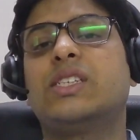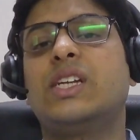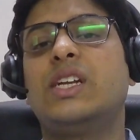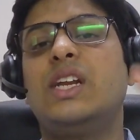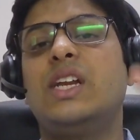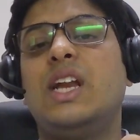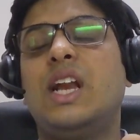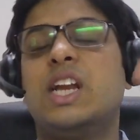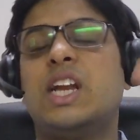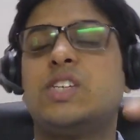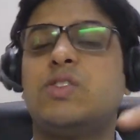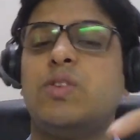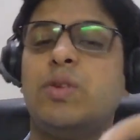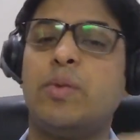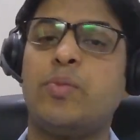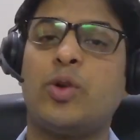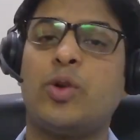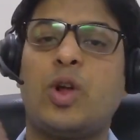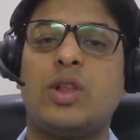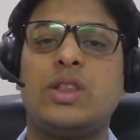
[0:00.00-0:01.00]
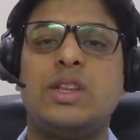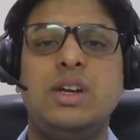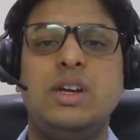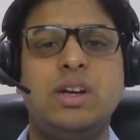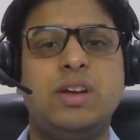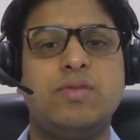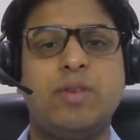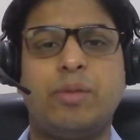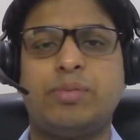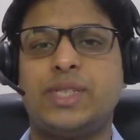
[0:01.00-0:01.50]
in English will be put on the
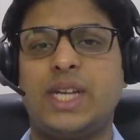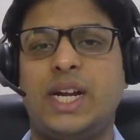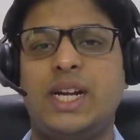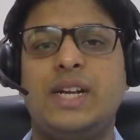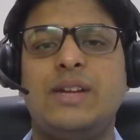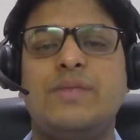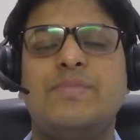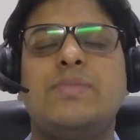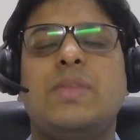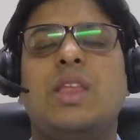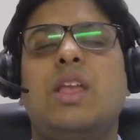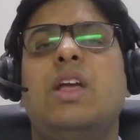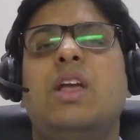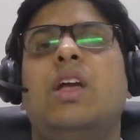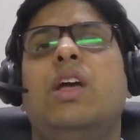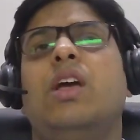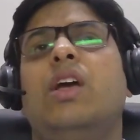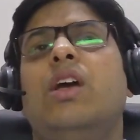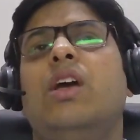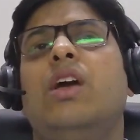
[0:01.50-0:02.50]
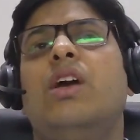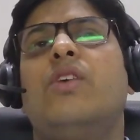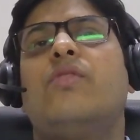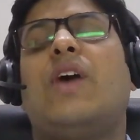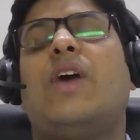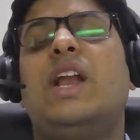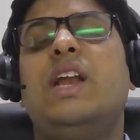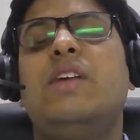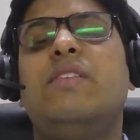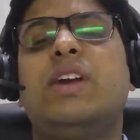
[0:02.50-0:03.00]
website.
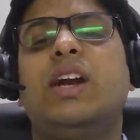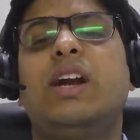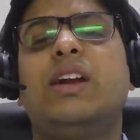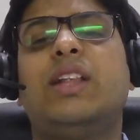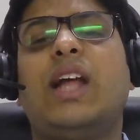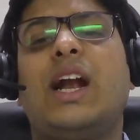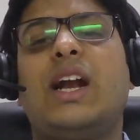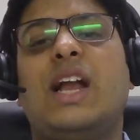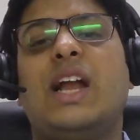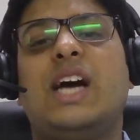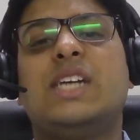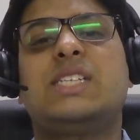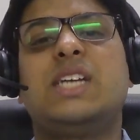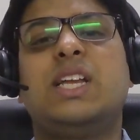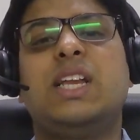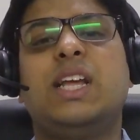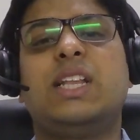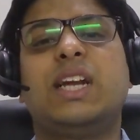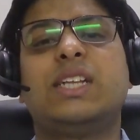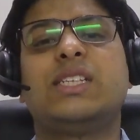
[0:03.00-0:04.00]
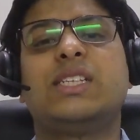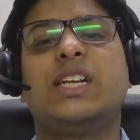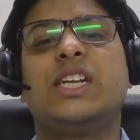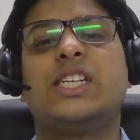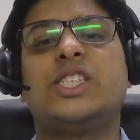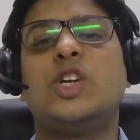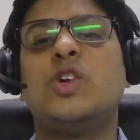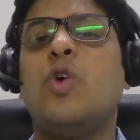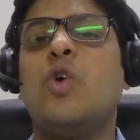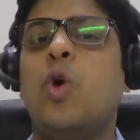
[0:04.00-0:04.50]
Finally, we did that last area, that is in
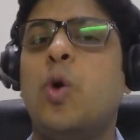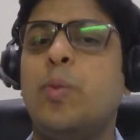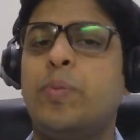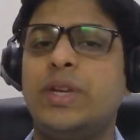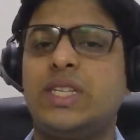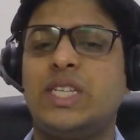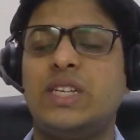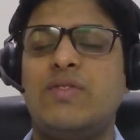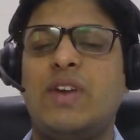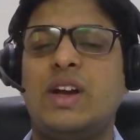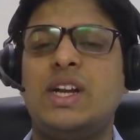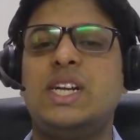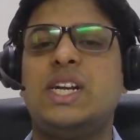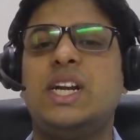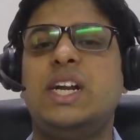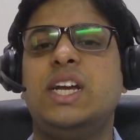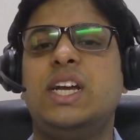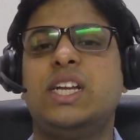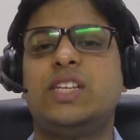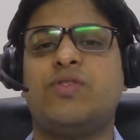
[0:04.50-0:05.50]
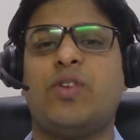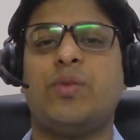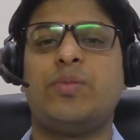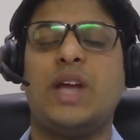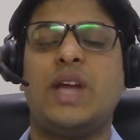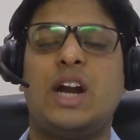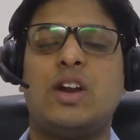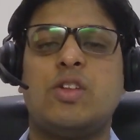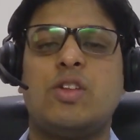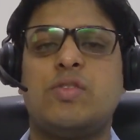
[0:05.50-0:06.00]
relation to OPC. 180 days from
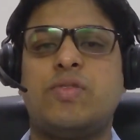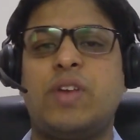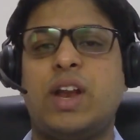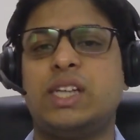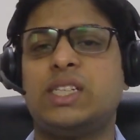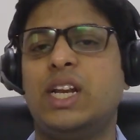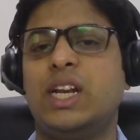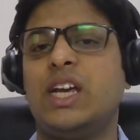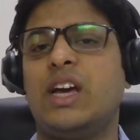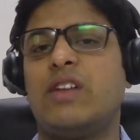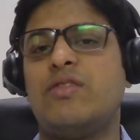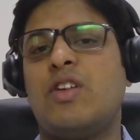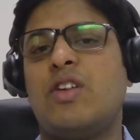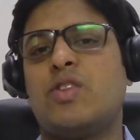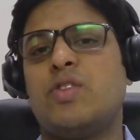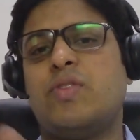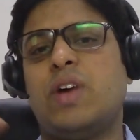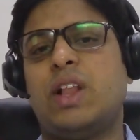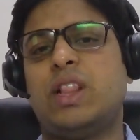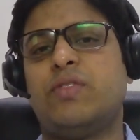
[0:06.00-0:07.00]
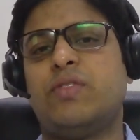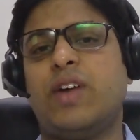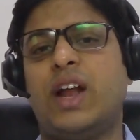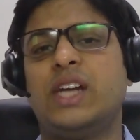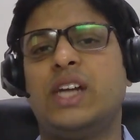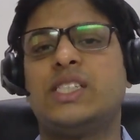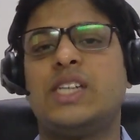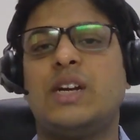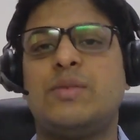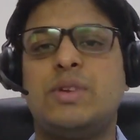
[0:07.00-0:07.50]
the end of the financial year, we have to file the
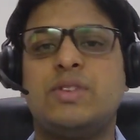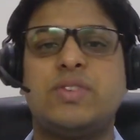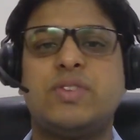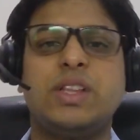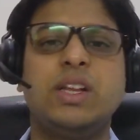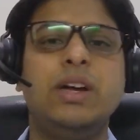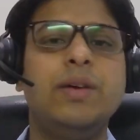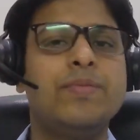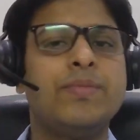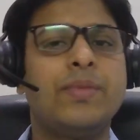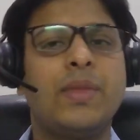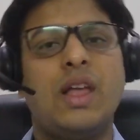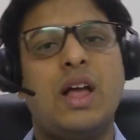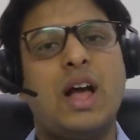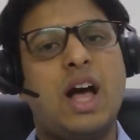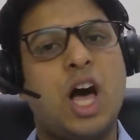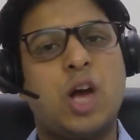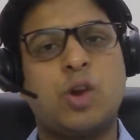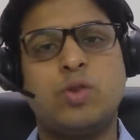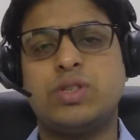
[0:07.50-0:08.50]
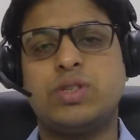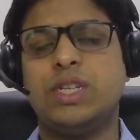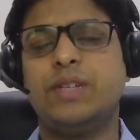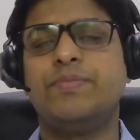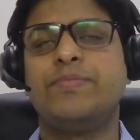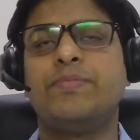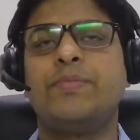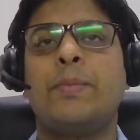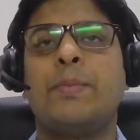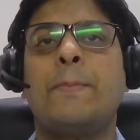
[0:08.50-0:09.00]
financial statements with the ROC.
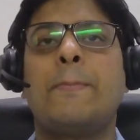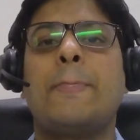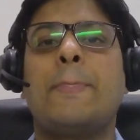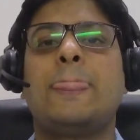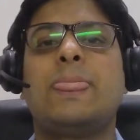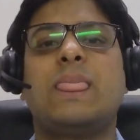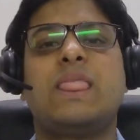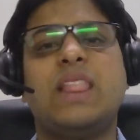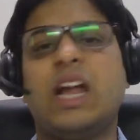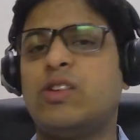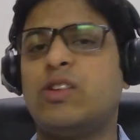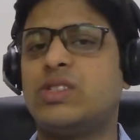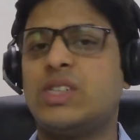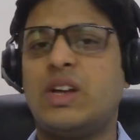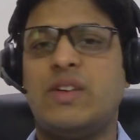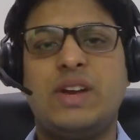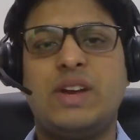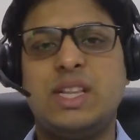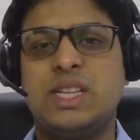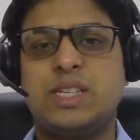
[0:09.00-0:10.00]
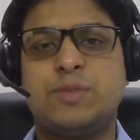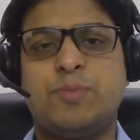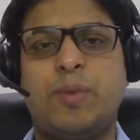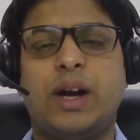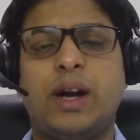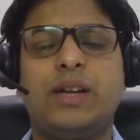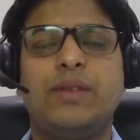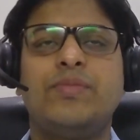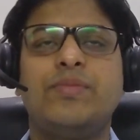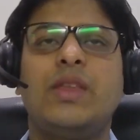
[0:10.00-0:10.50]
That was covering this
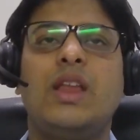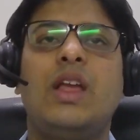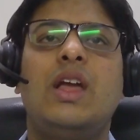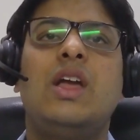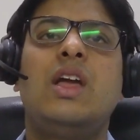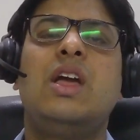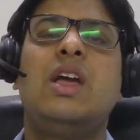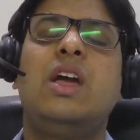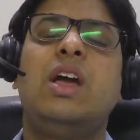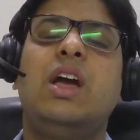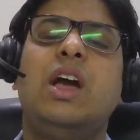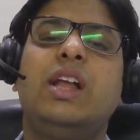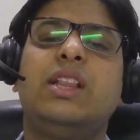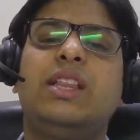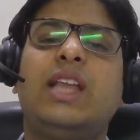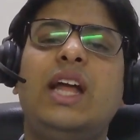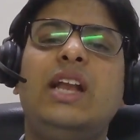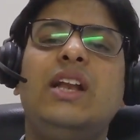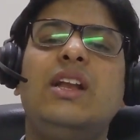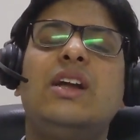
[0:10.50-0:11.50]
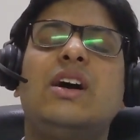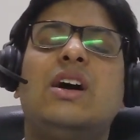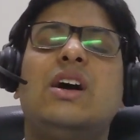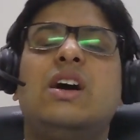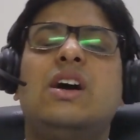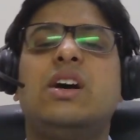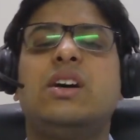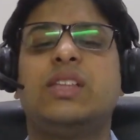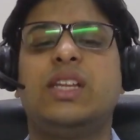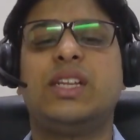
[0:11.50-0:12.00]
part. Then
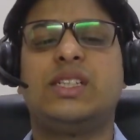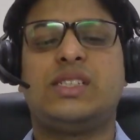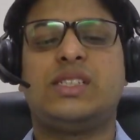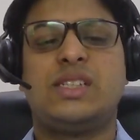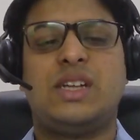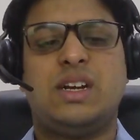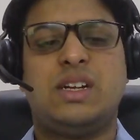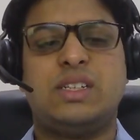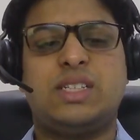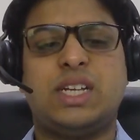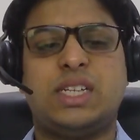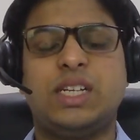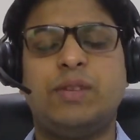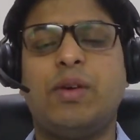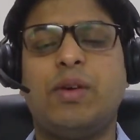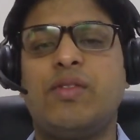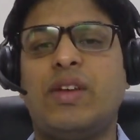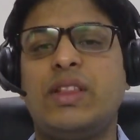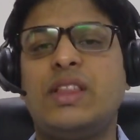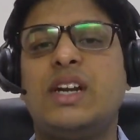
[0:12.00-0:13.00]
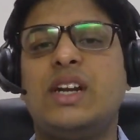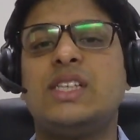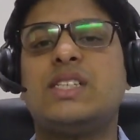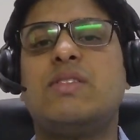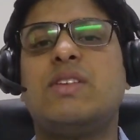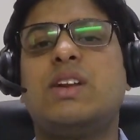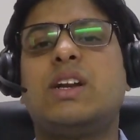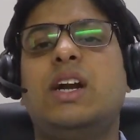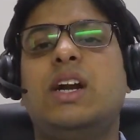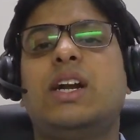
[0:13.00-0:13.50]
this section number
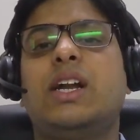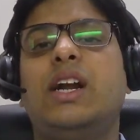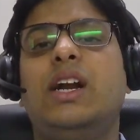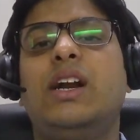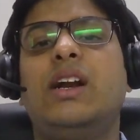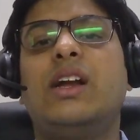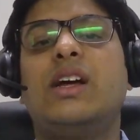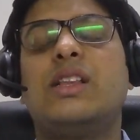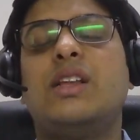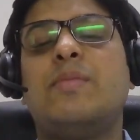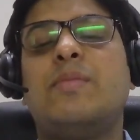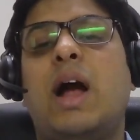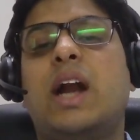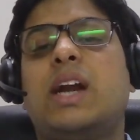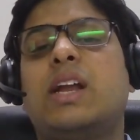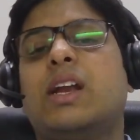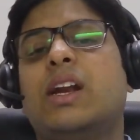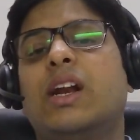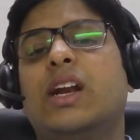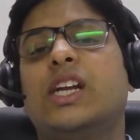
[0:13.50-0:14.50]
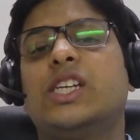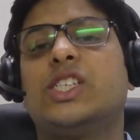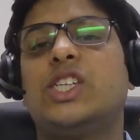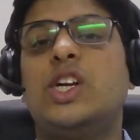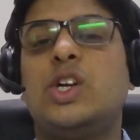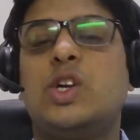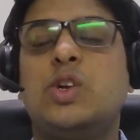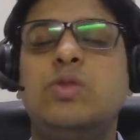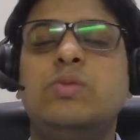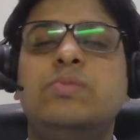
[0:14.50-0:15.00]
137 contained the matter in
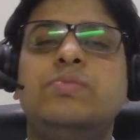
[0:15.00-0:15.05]
relation to,